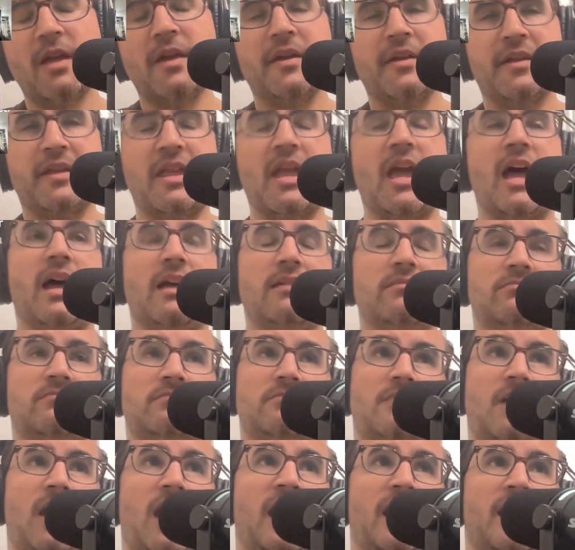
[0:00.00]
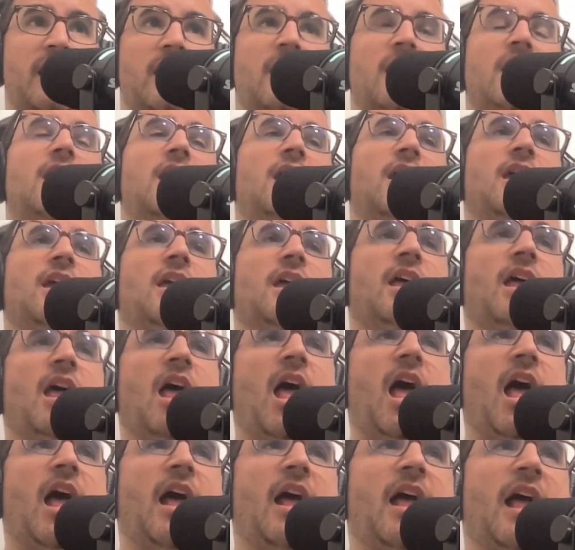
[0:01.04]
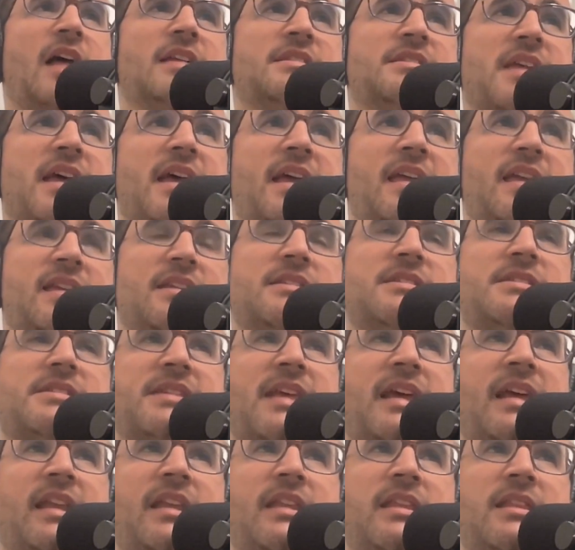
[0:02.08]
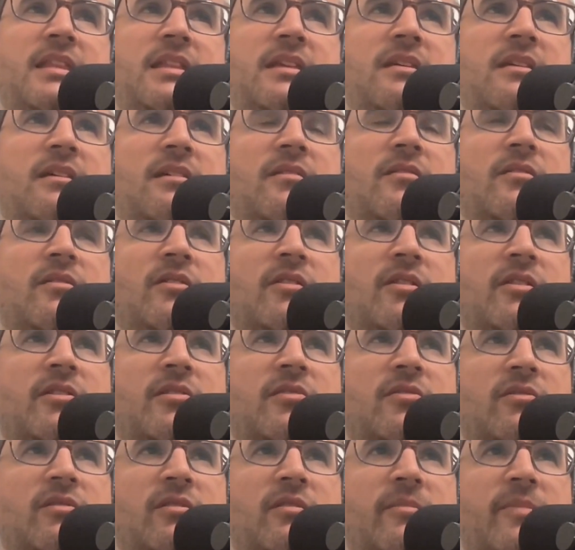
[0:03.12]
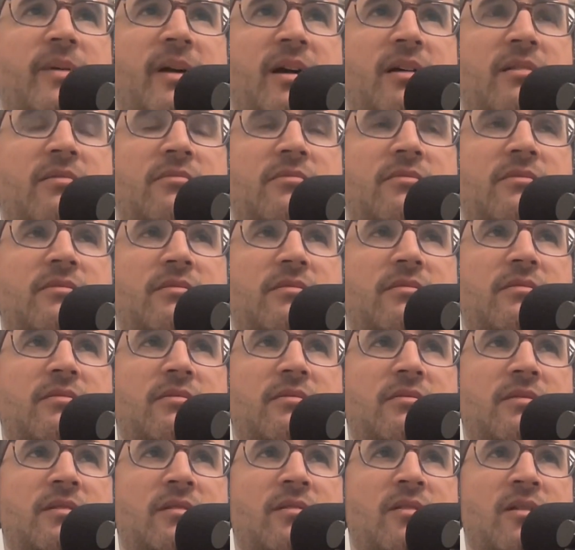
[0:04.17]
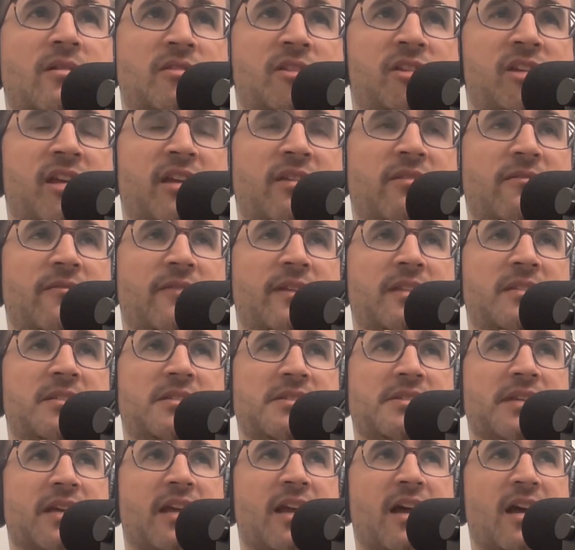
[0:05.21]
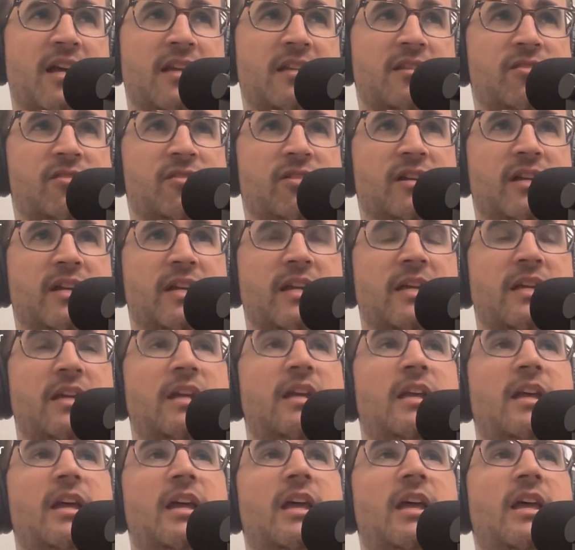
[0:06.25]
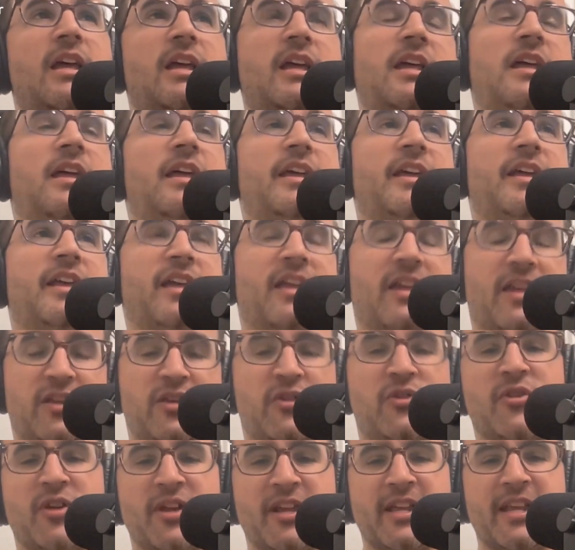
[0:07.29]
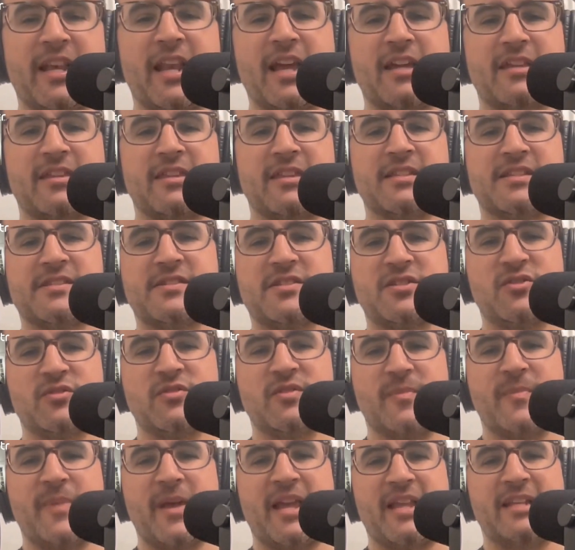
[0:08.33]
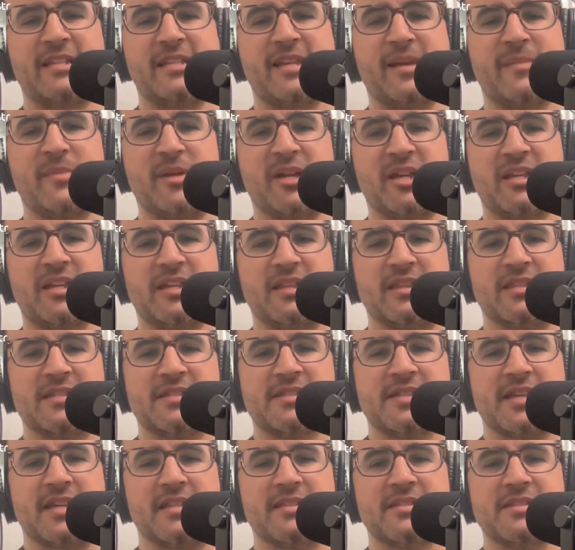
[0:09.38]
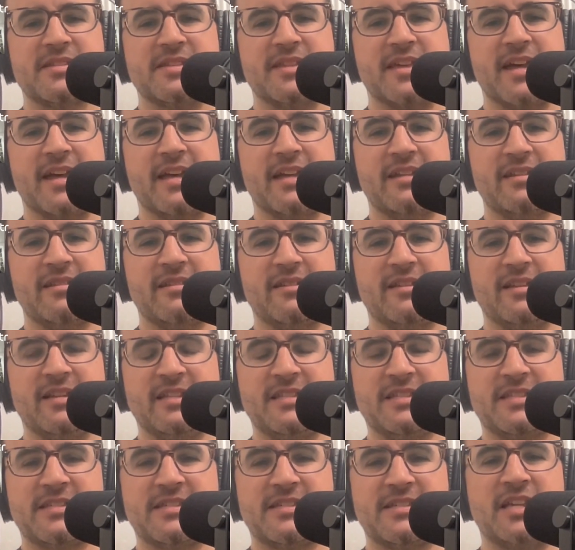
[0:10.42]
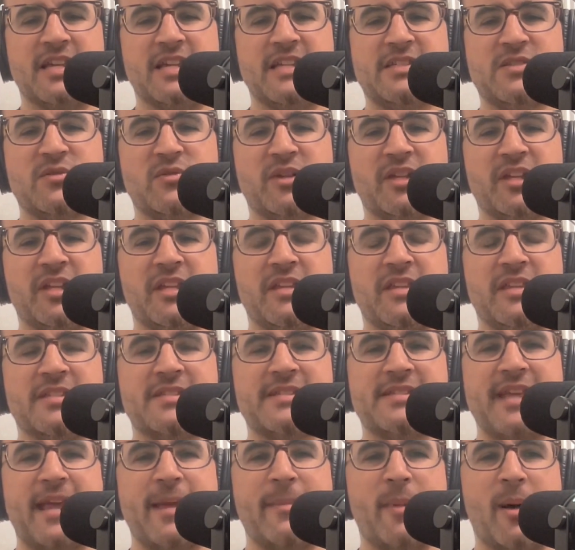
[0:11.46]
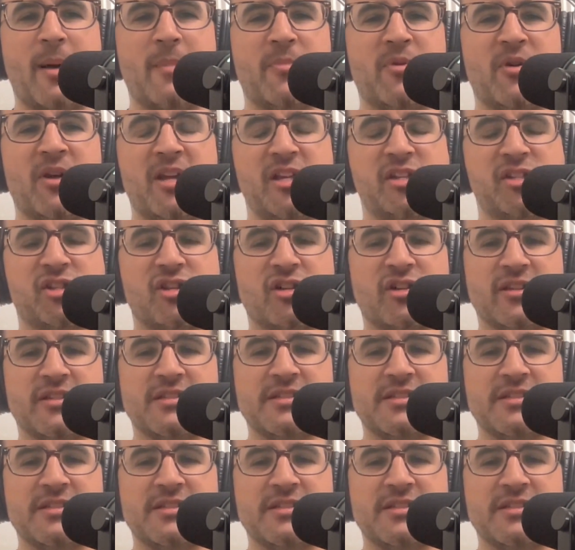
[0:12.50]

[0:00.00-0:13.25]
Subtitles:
Yeah. And as I said in the article about the long shadow of anti-psychiatry, you can connect this to the pandemic in the sense that it's really the same operation on